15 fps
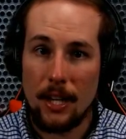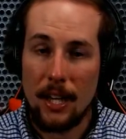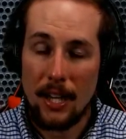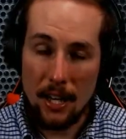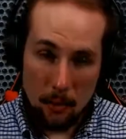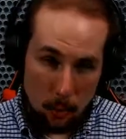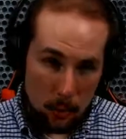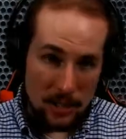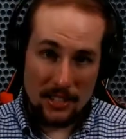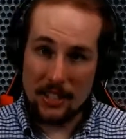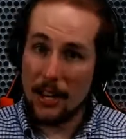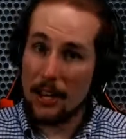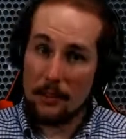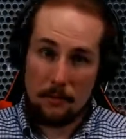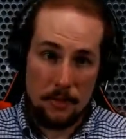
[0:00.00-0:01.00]
If we
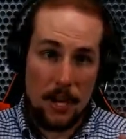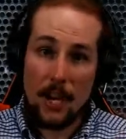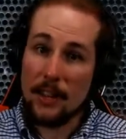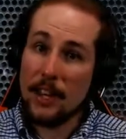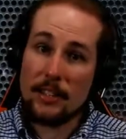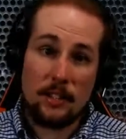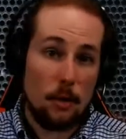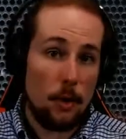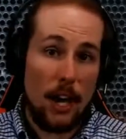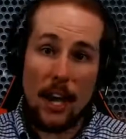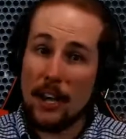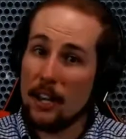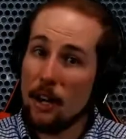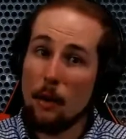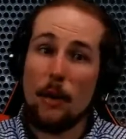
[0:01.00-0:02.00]
say, yeah, that's
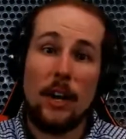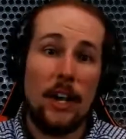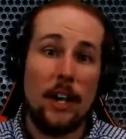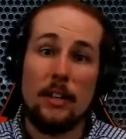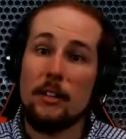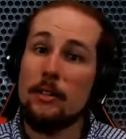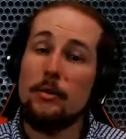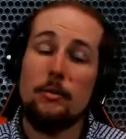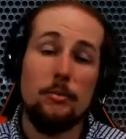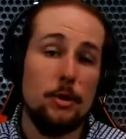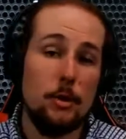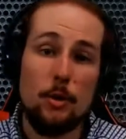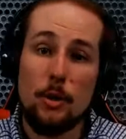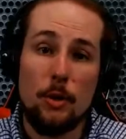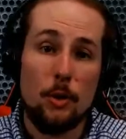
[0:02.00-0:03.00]
okay, go ahead, you do
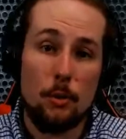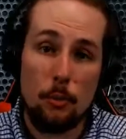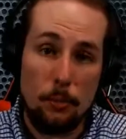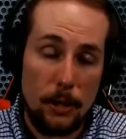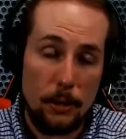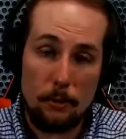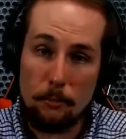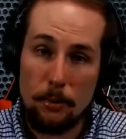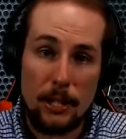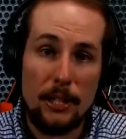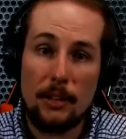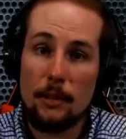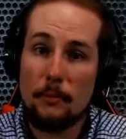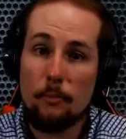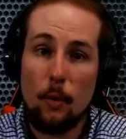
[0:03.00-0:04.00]
you, be, be
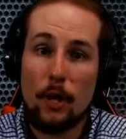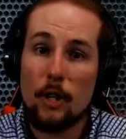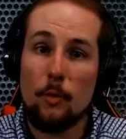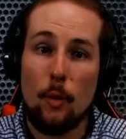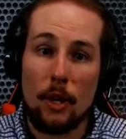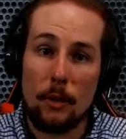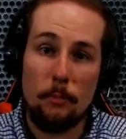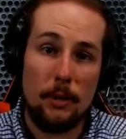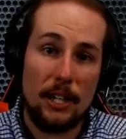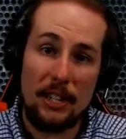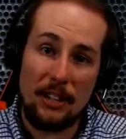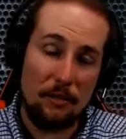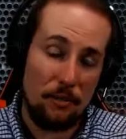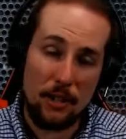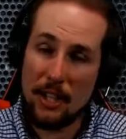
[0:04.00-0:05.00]
the, what you want to be.
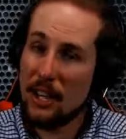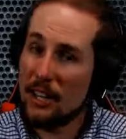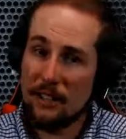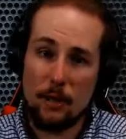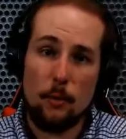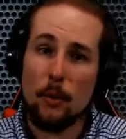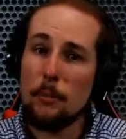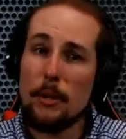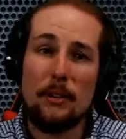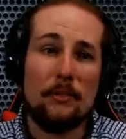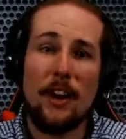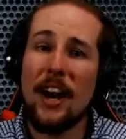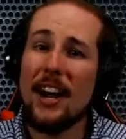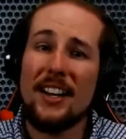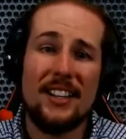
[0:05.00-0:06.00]
If you want to be
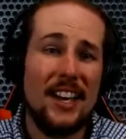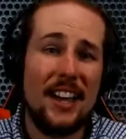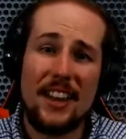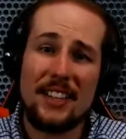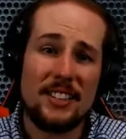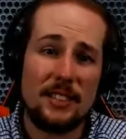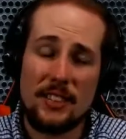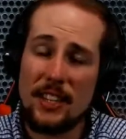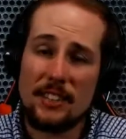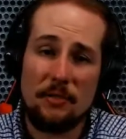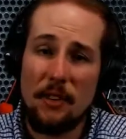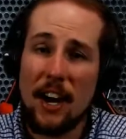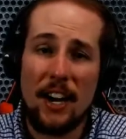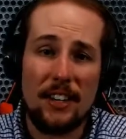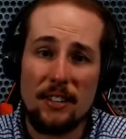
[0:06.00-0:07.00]
fine, yeah, that's, that's
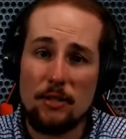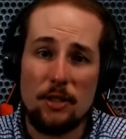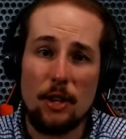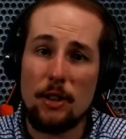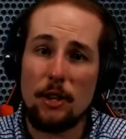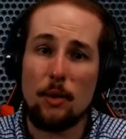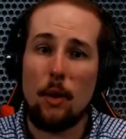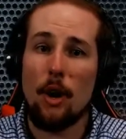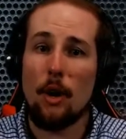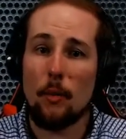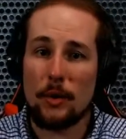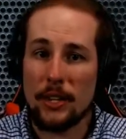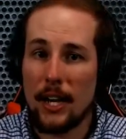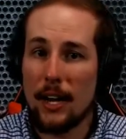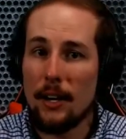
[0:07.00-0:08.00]
fine. There's nothing wrong
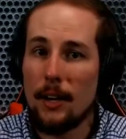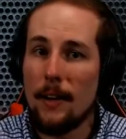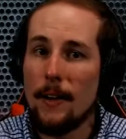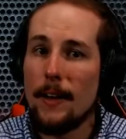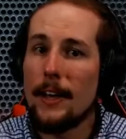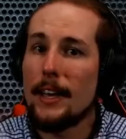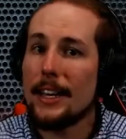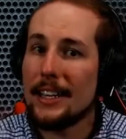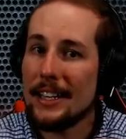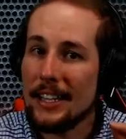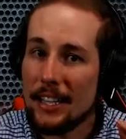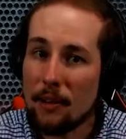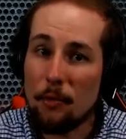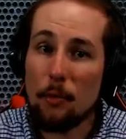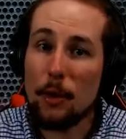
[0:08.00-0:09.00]
with that.
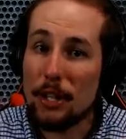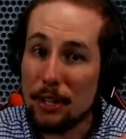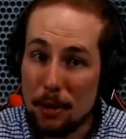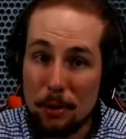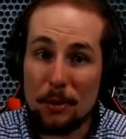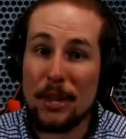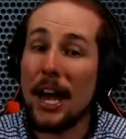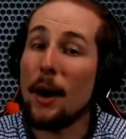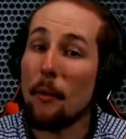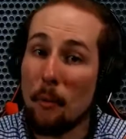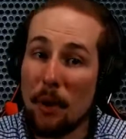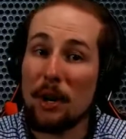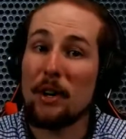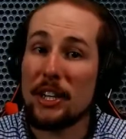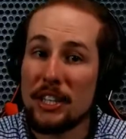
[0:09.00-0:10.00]
If we do that,
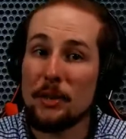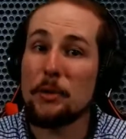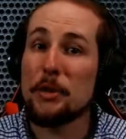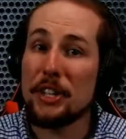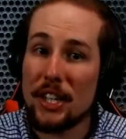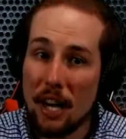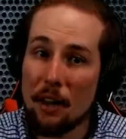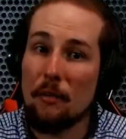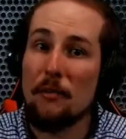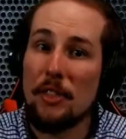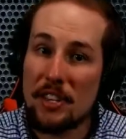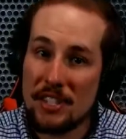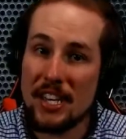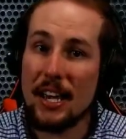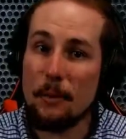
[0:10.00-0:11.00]
we're guilty of the
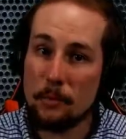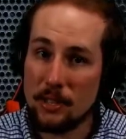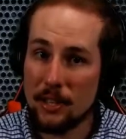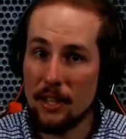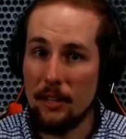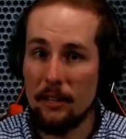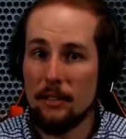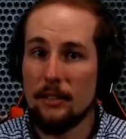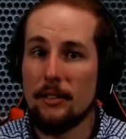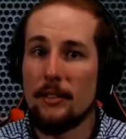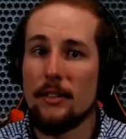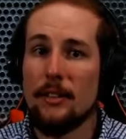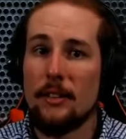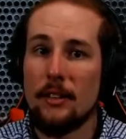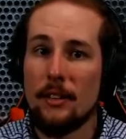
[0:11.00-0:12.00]
same sin
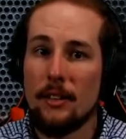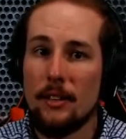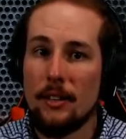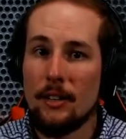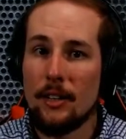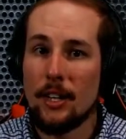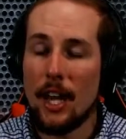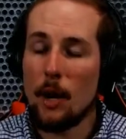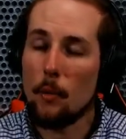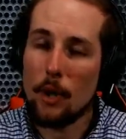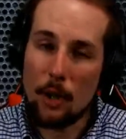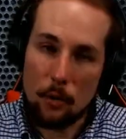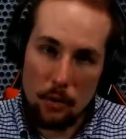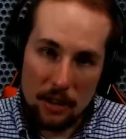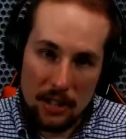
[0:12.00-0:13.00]
and we
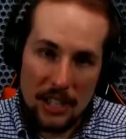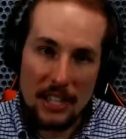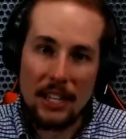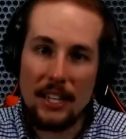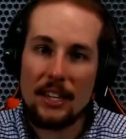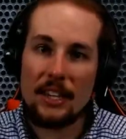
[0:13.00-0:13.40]
are leading